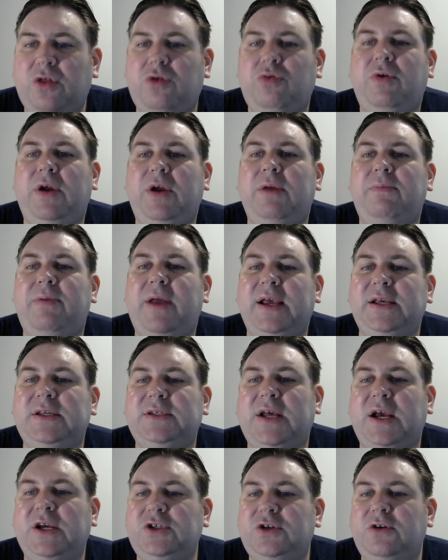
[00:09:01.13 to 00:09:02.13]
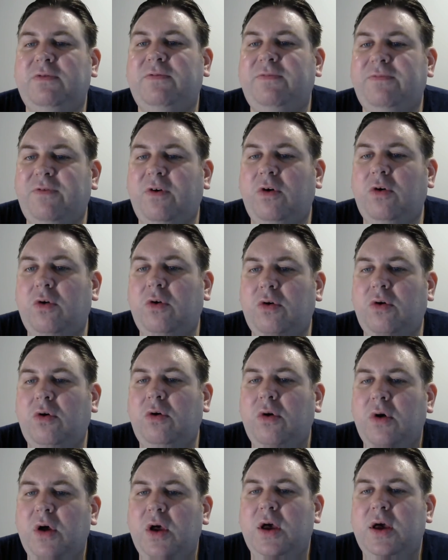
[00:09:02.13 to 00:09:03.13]
3, PlayStation 4,
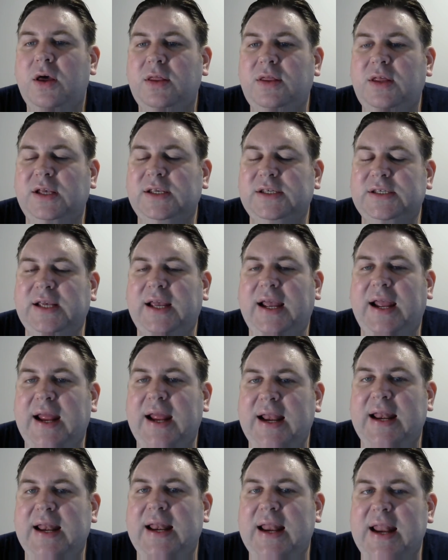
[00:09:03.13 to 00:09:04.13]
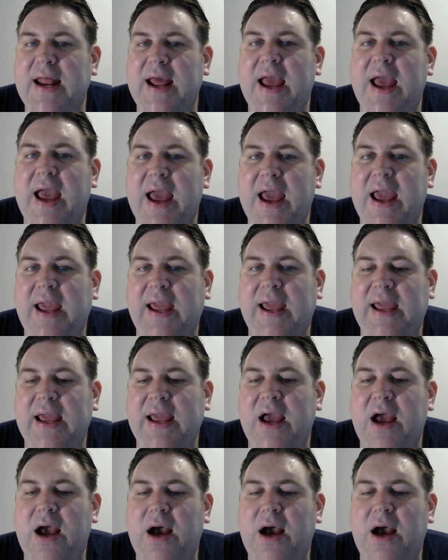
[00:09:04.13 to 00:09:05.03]
that's in a